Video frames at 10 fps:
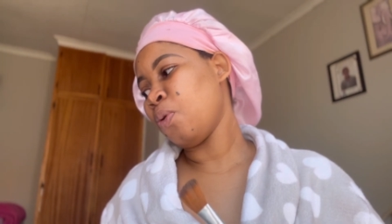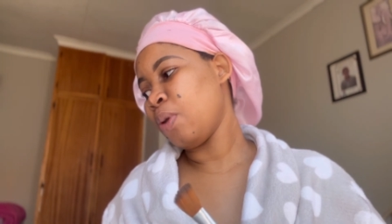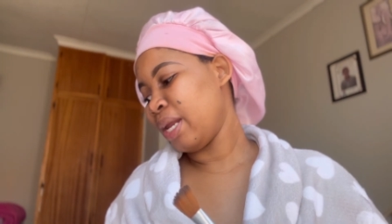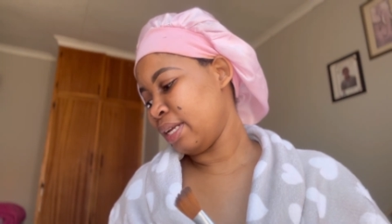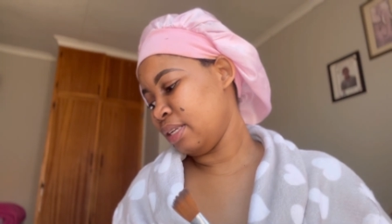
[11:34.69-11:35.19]

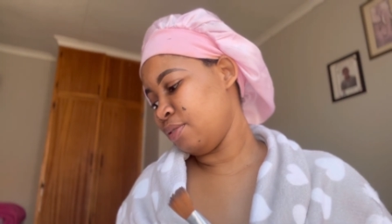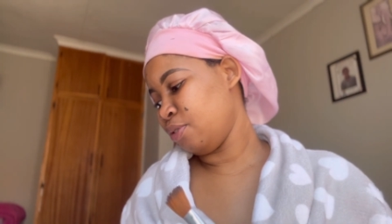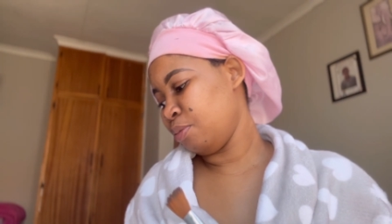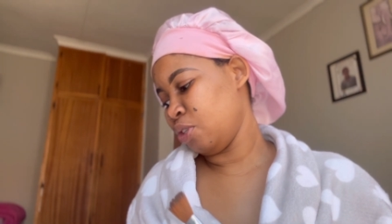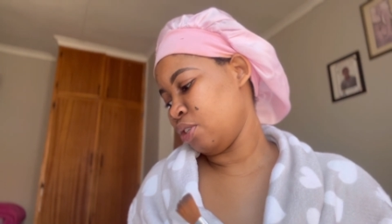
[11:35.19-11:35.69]
all i need
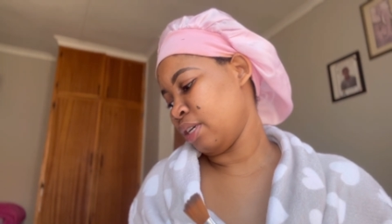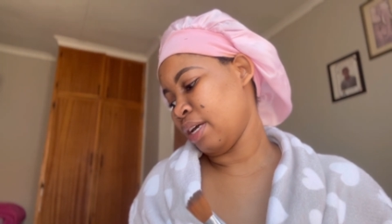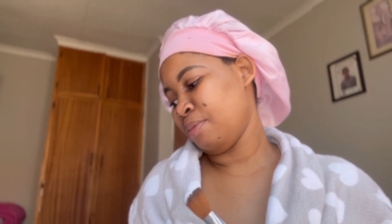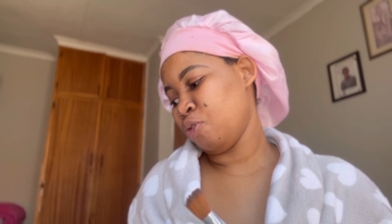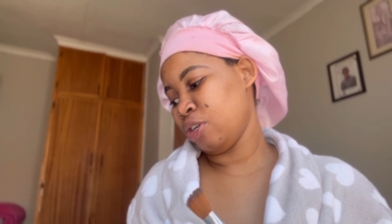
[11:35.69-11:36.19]
for me to
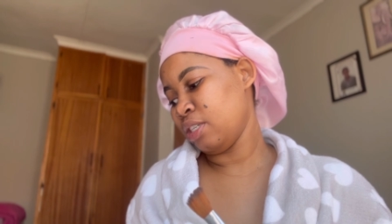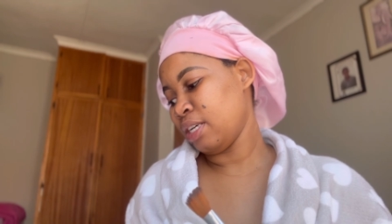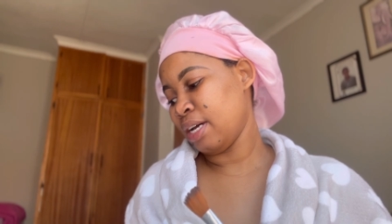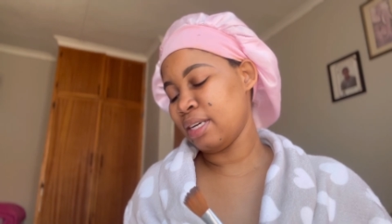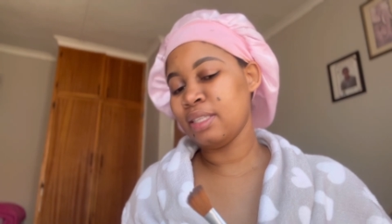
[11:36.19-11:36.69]
get
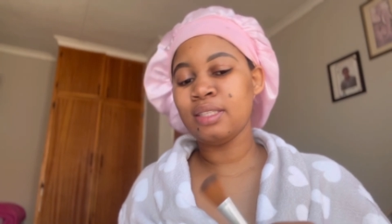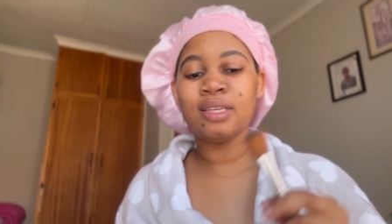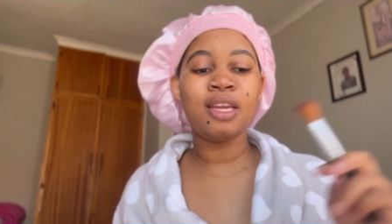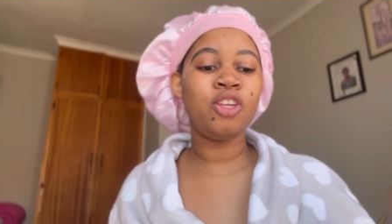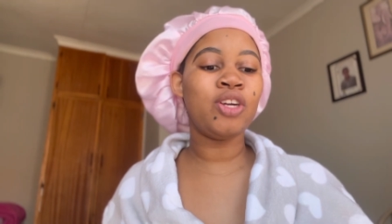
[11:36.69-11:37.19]
monetized
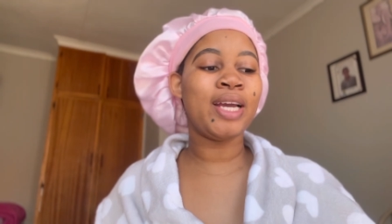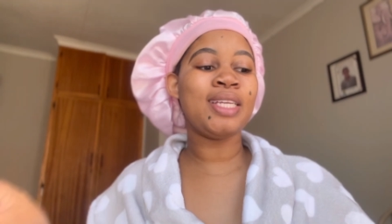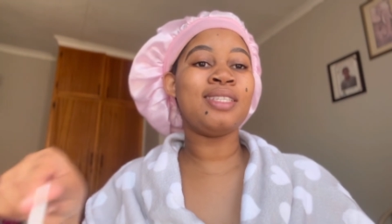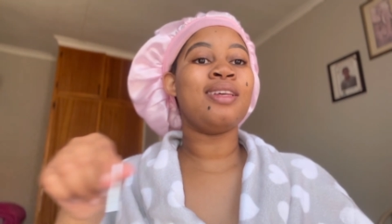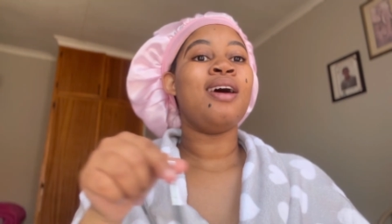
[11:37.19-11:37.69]
and you guys